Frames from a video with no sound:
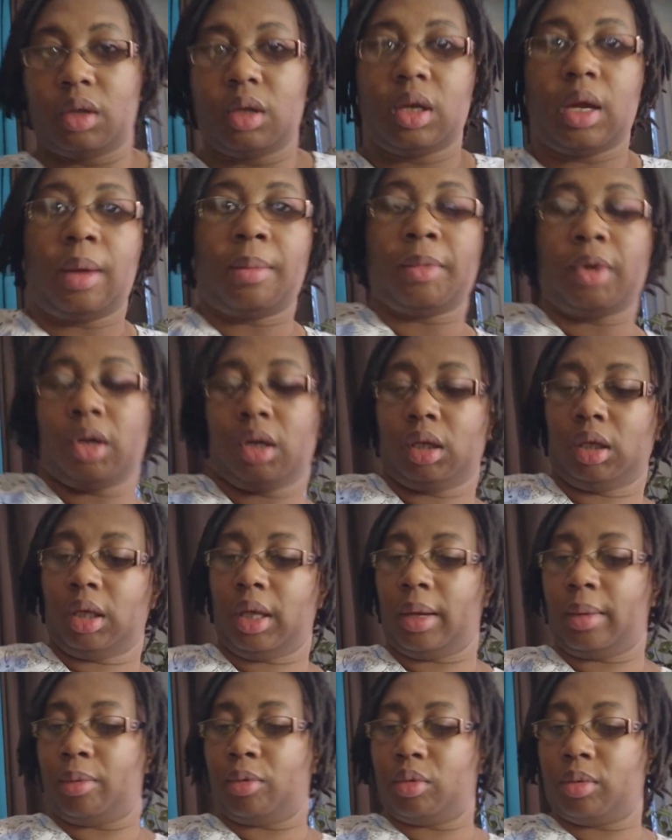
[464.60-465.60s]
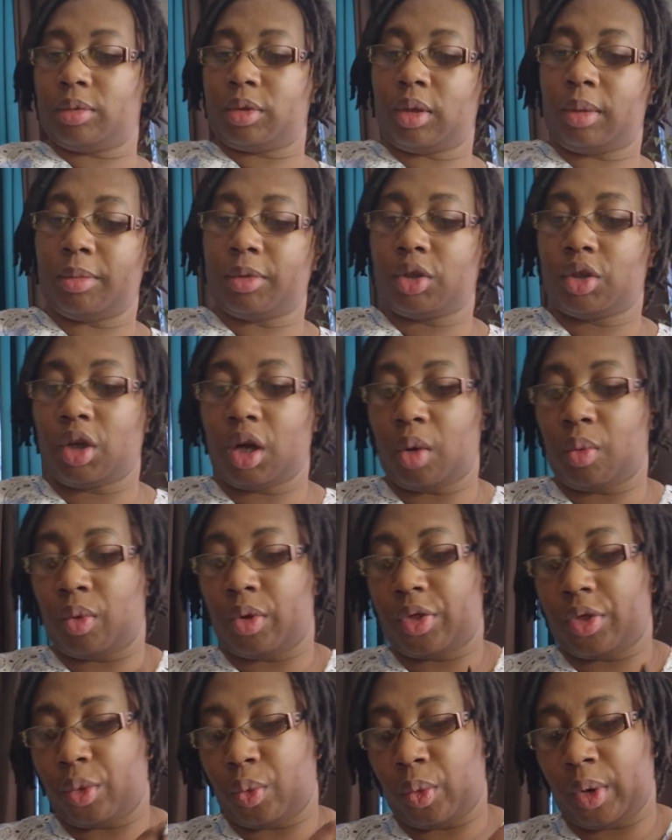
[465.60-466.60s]
I'm going to label them. So I'm going to start
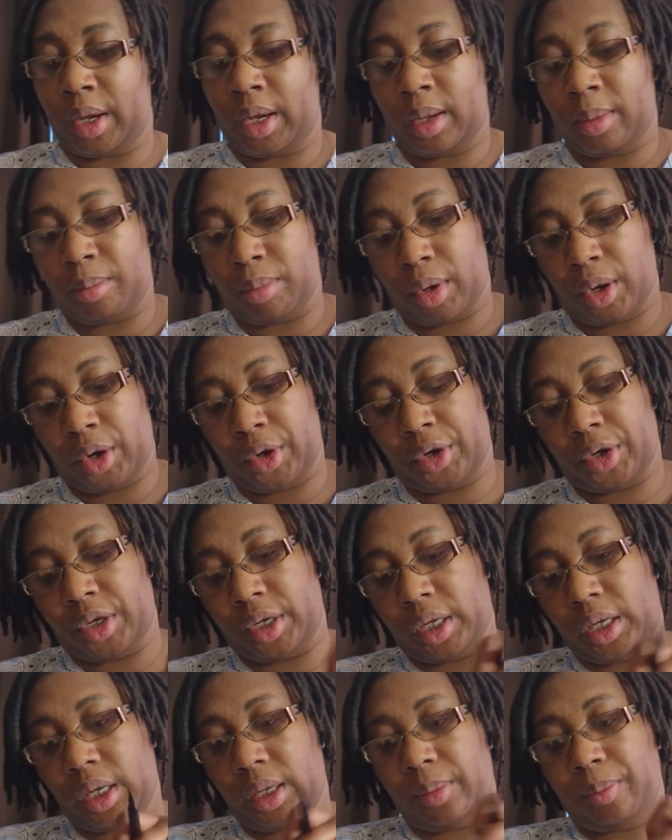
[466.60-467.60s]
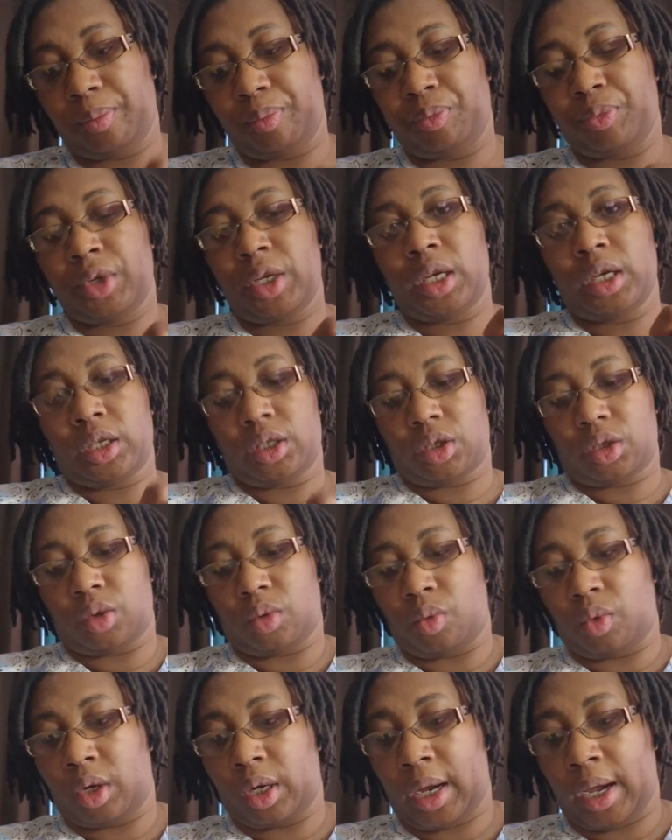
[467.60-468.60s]
with the red burgundy. So
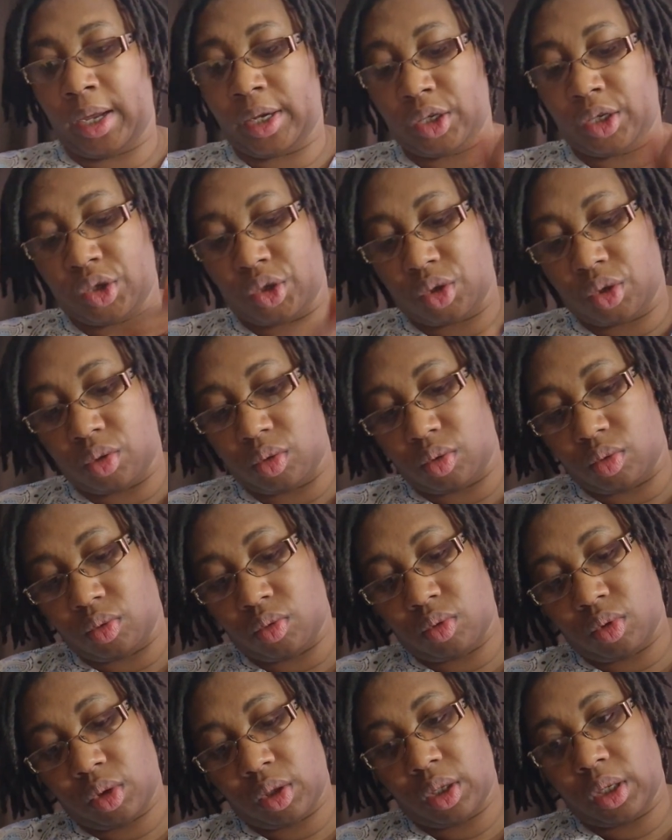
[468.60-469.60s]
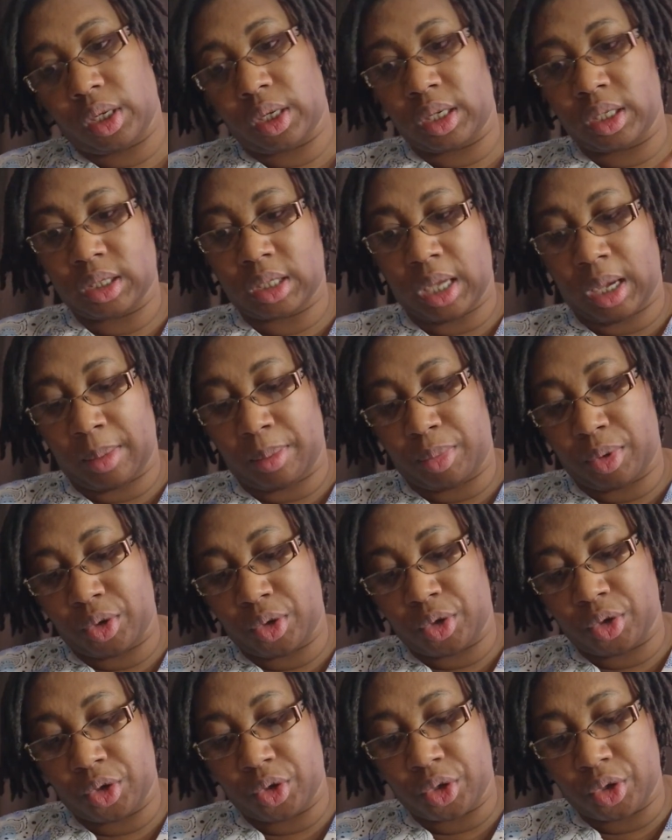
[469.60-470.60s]
what I do is I
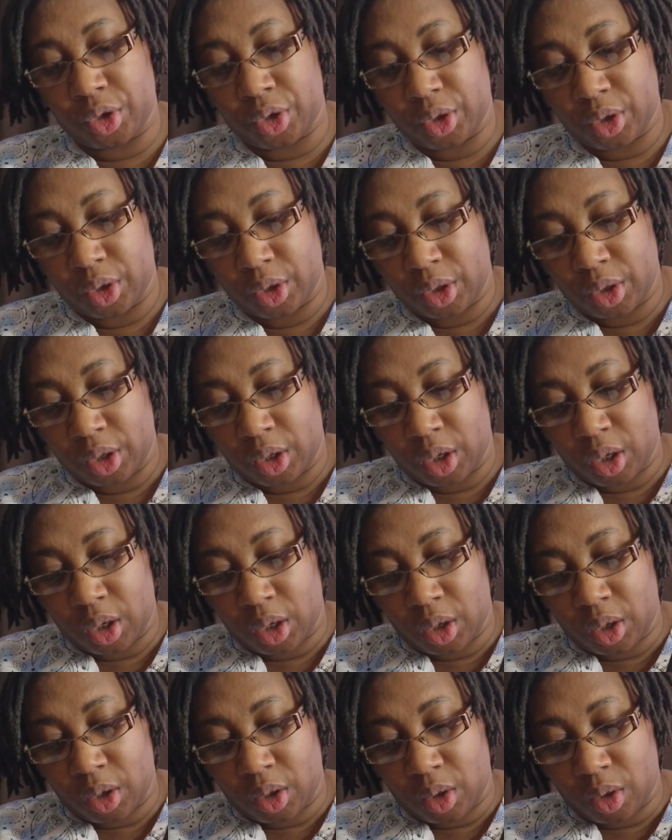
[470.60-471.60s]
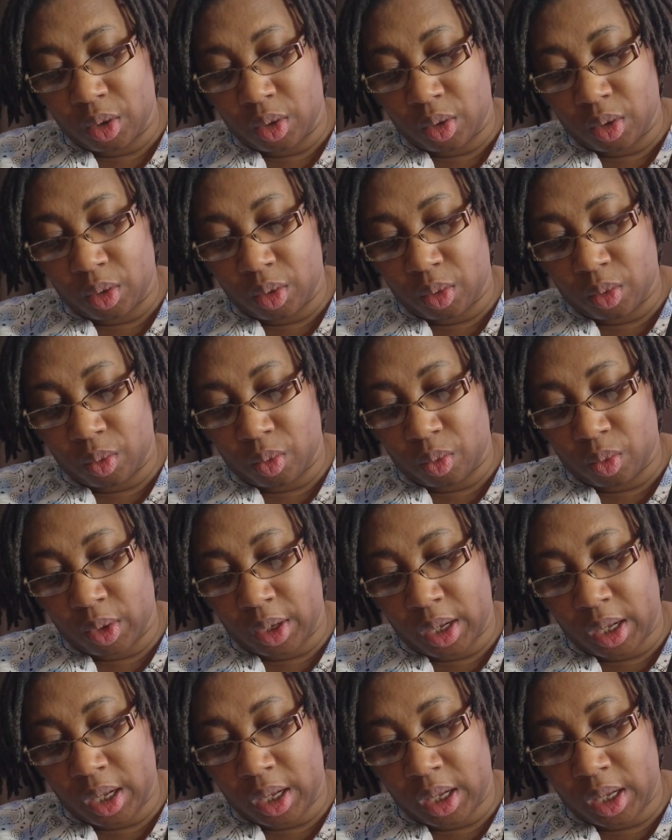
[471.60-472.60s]
put
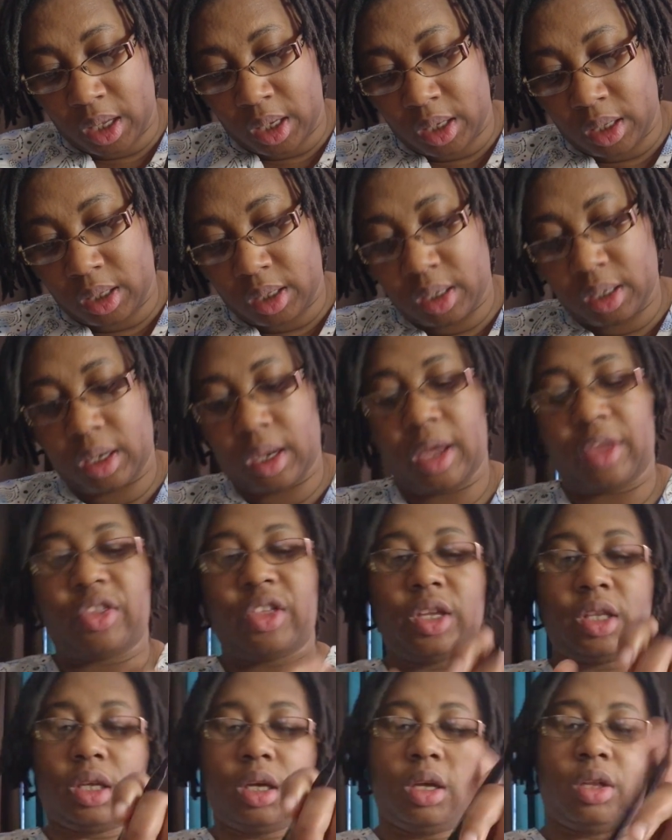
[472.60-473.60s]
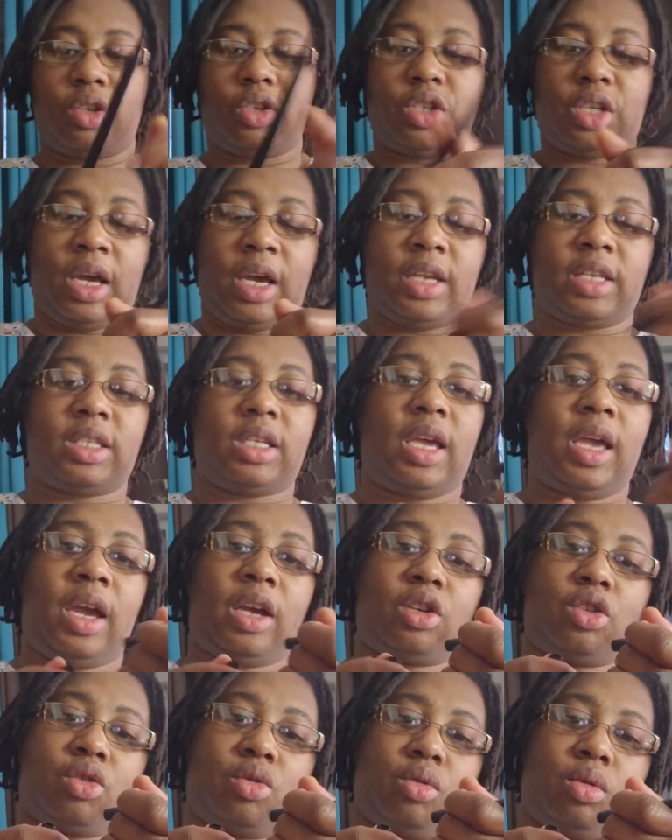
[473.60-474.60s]
red, I think the other side is
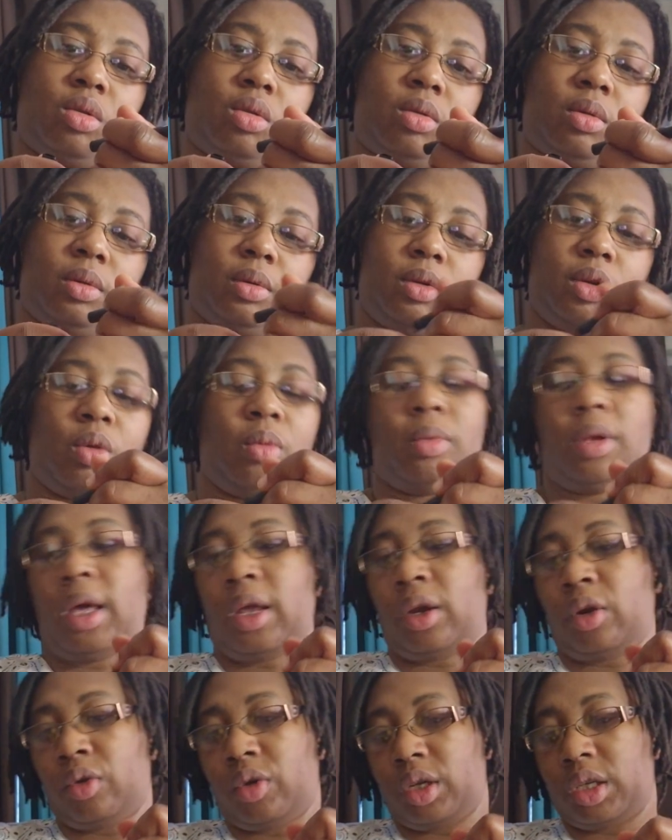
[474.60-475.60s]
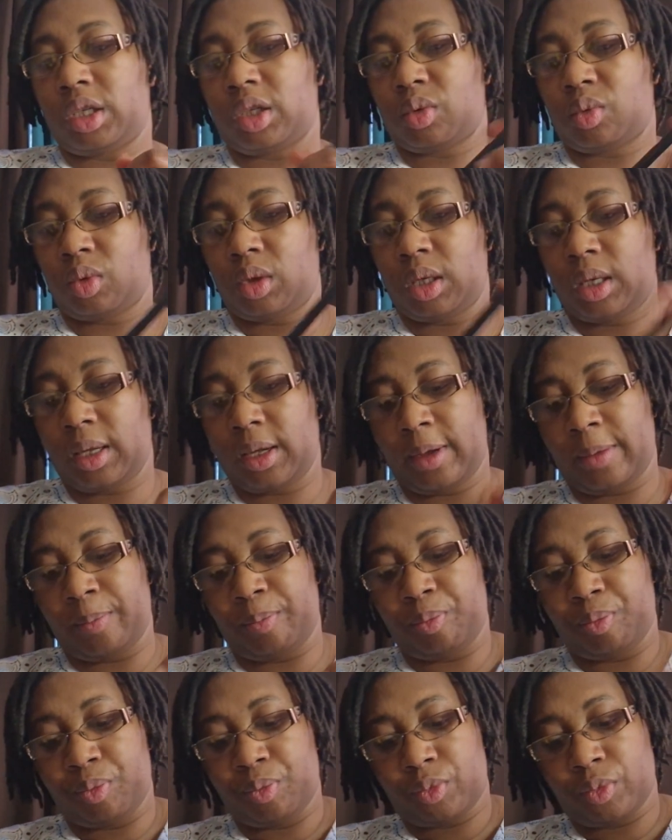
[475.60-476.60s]
actual. Nope, not on this one.
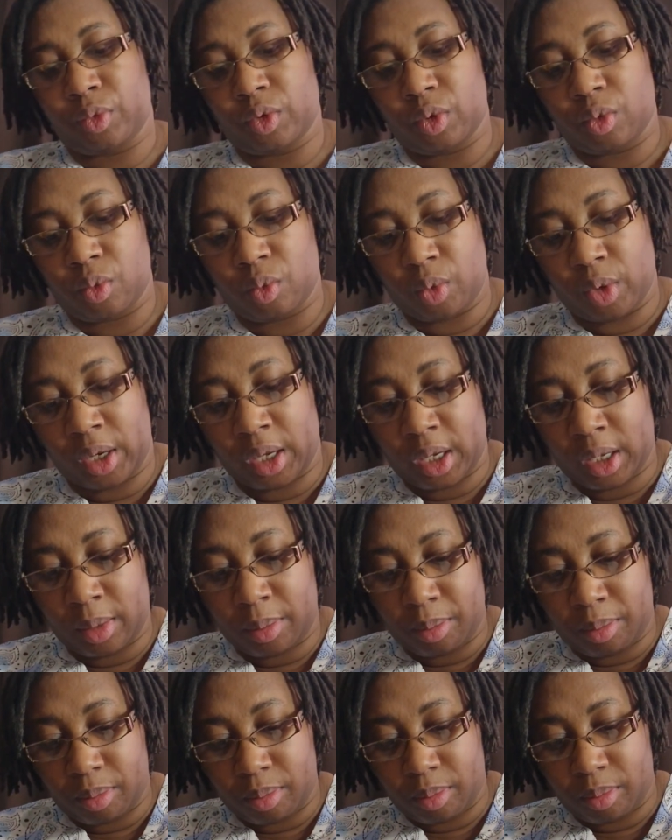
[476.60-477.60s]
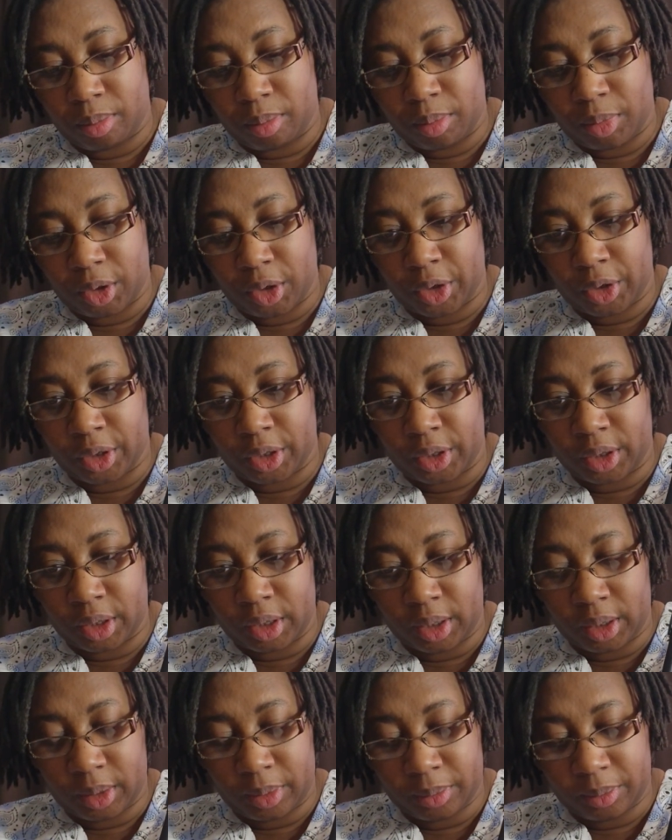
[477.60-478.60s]
Red burgundy